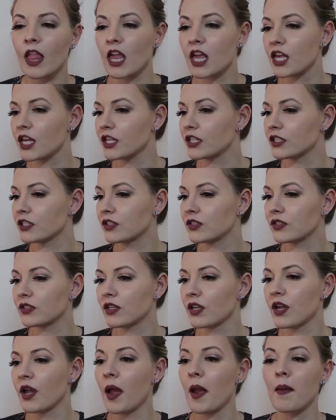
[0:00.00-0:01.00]
it's
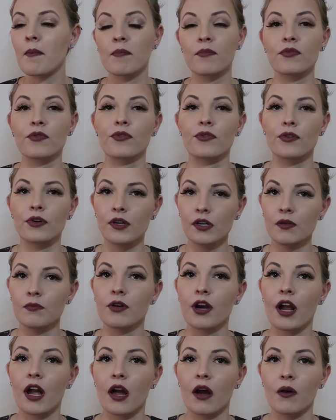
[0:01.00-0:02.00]
pretty
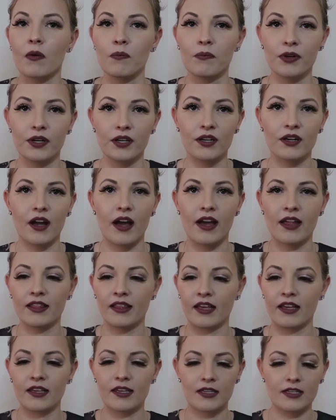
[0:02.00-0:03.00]
brown, but I
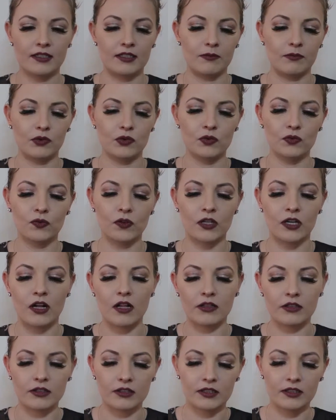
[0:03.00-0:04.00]
like it. It's a beautiful
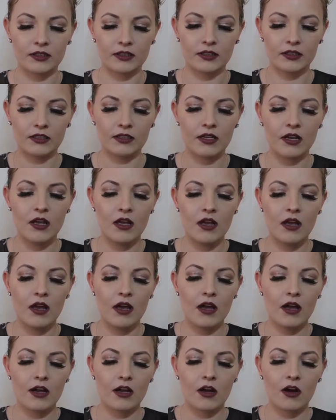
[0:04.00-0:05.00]
color. This is
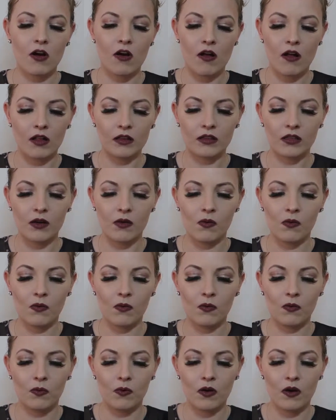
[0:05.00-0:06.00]
called
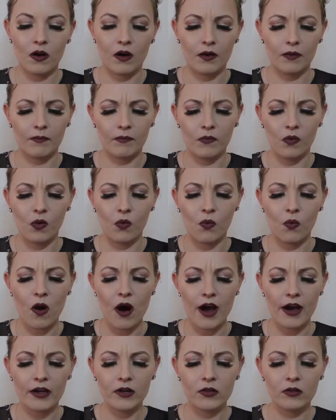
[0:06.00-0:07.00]

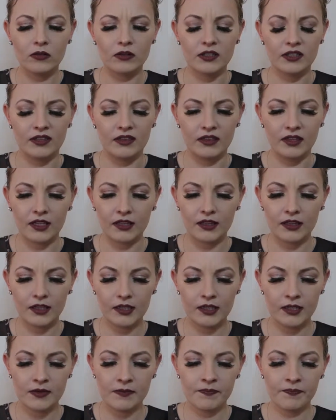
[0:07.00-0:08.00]
Wild
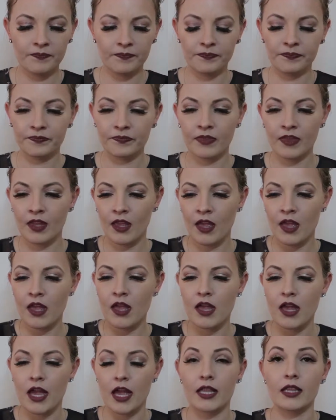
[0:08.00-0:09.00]
Nothing,
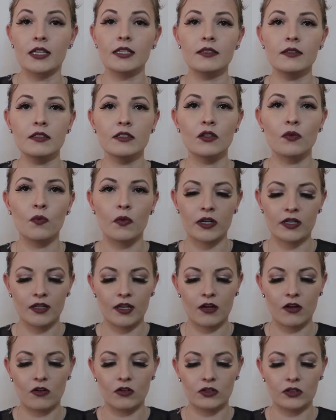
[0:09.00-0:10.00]
and this is the one
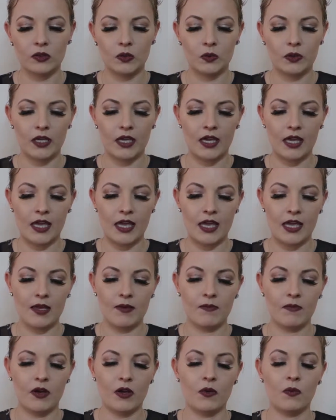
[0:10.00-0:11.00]
that also
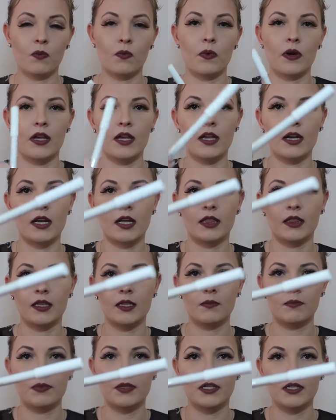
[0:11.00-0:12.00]
came with a
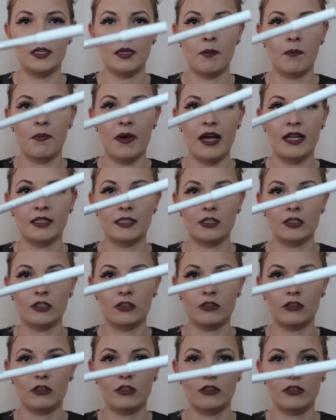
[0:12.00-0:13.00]
lippy
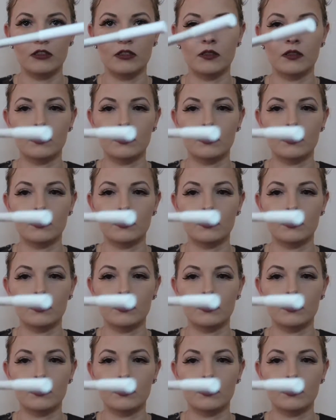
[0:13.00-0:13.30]
pencil